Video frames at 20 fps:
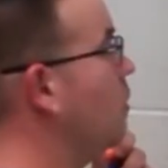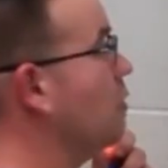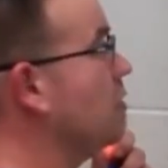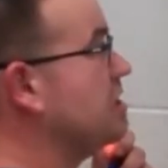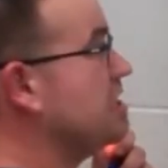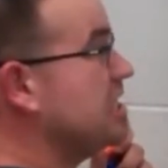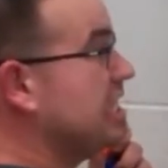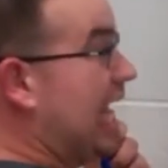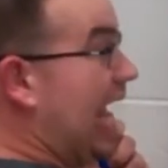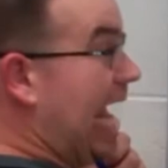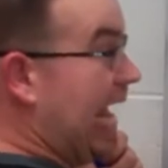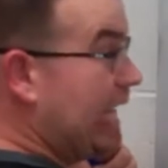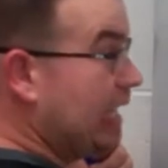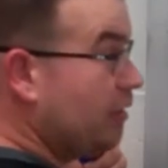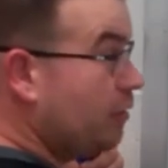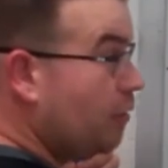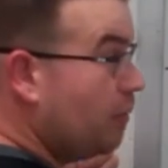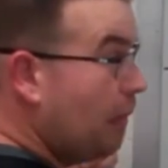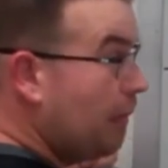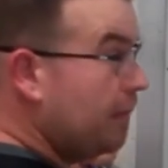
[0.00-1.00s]
which is the
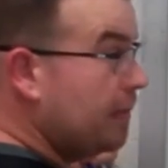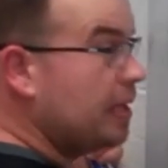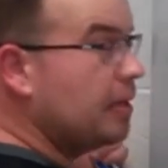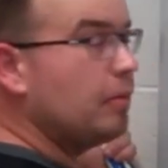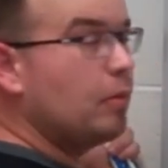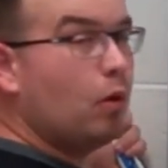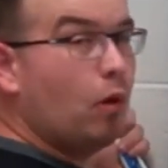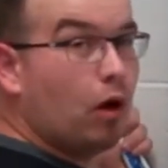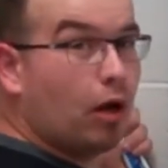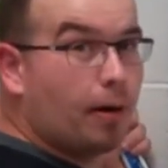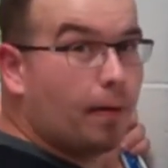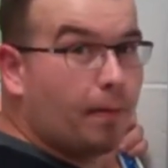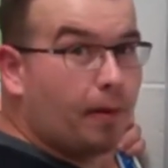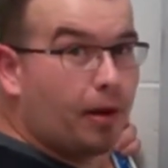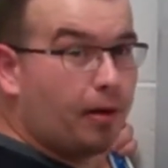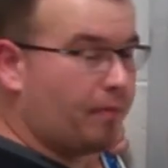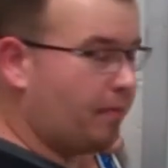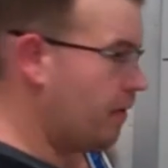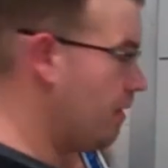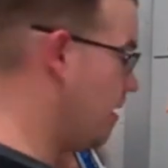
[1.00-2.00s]
angular momentum quantum
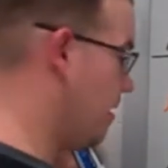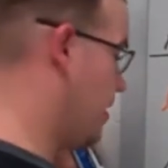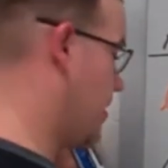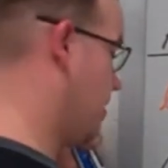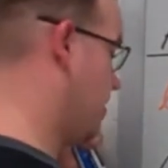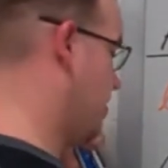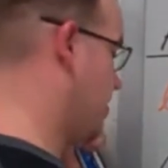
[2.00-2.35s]
number,